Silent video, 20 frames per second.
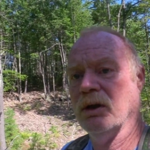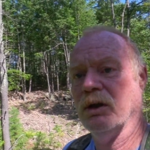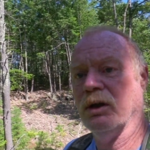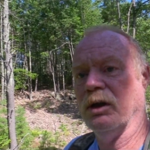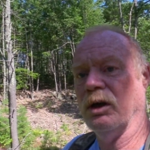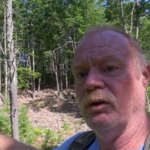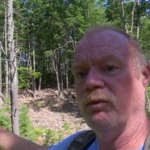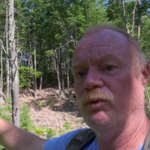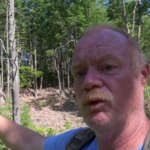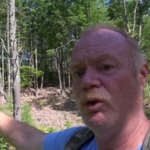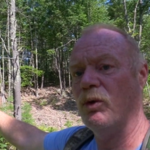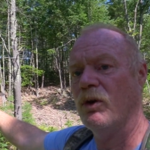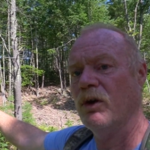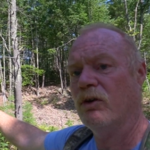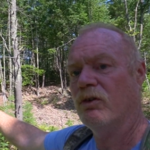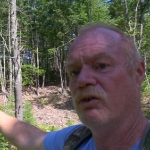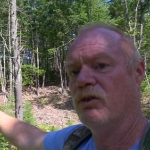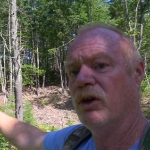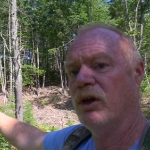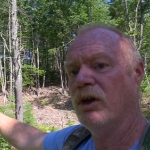and if you
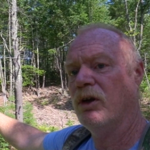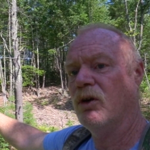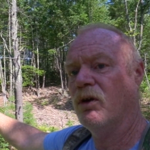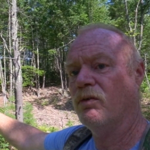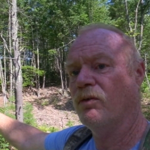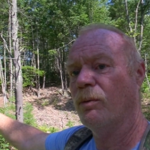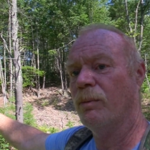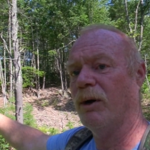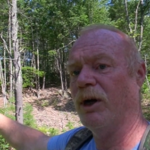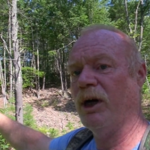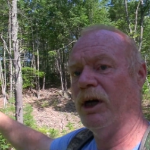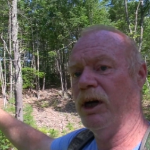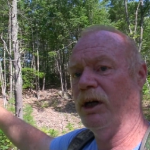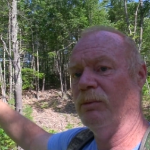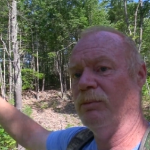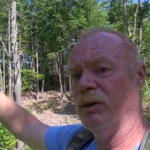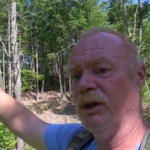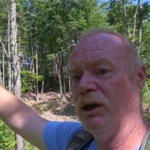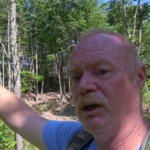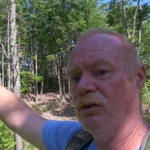can see over
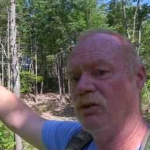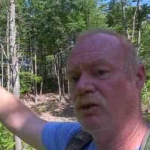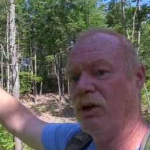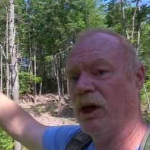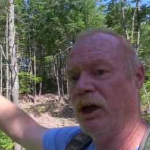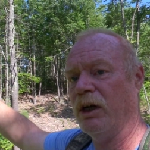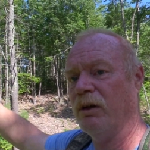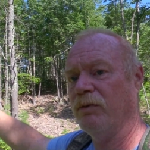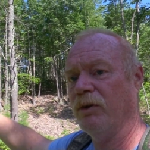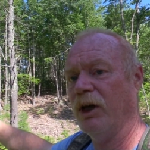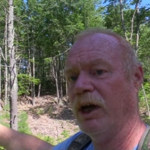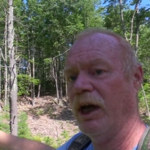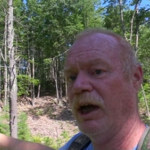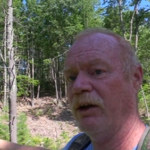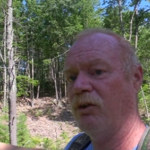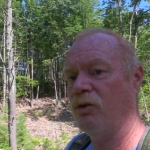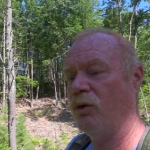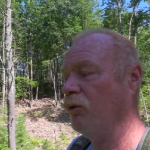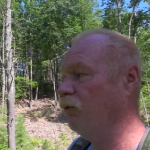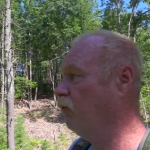behind me, it's kind of a
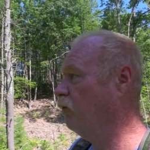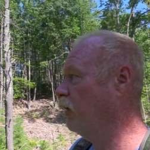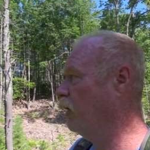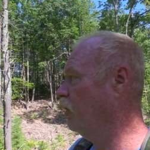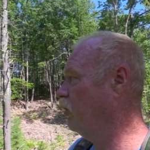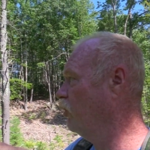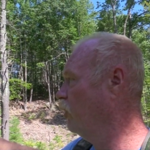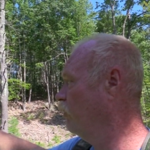natural funnel